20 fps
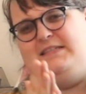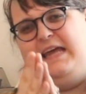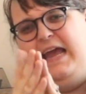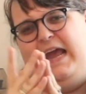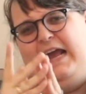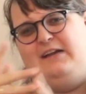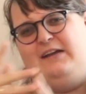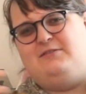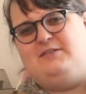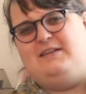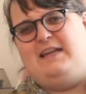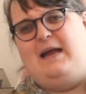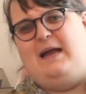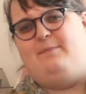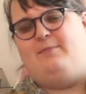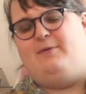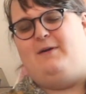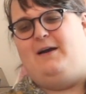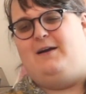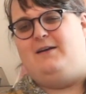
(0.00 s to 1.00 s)
to answer
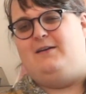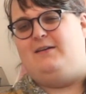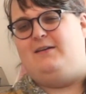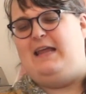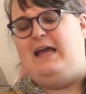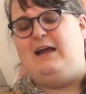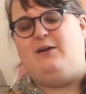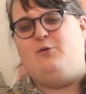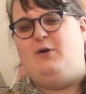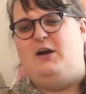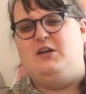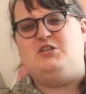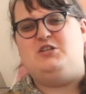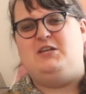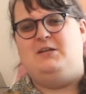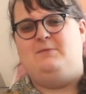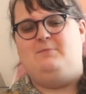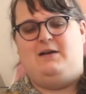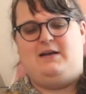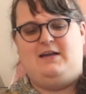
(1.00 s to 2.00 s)
that
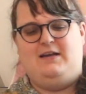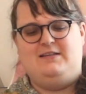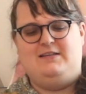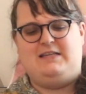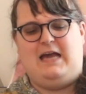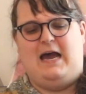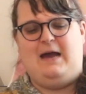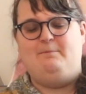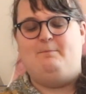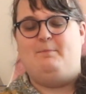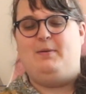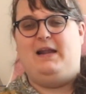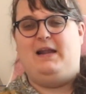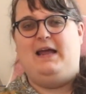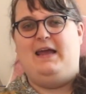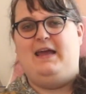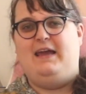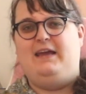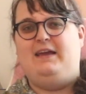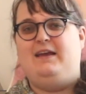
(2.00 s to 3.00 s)
question, because I'm
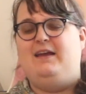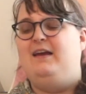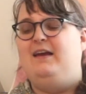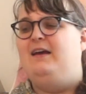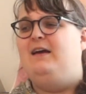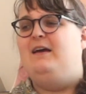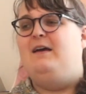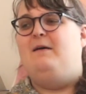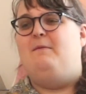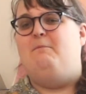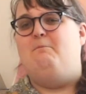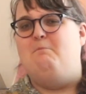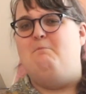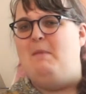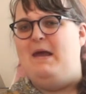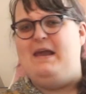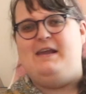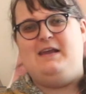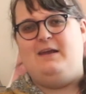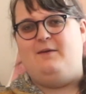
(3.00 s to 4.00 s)
playing
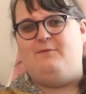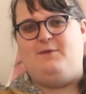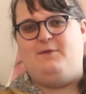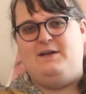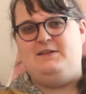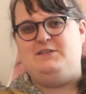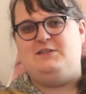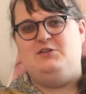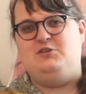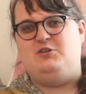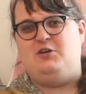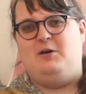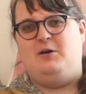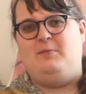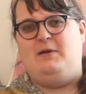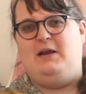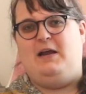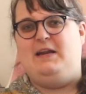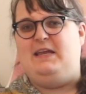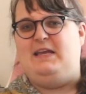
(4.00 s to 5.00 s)
making friends in
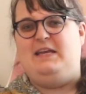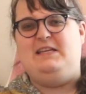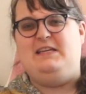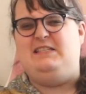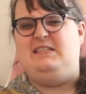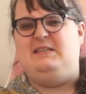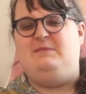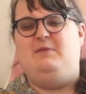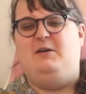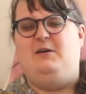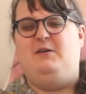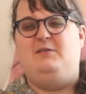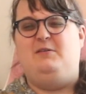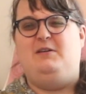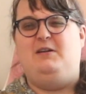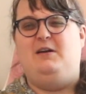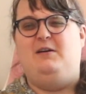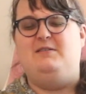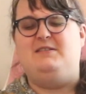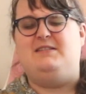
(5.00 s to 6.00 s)
Germany on easy mode. You
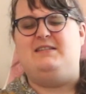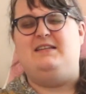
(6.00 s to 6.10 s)
know,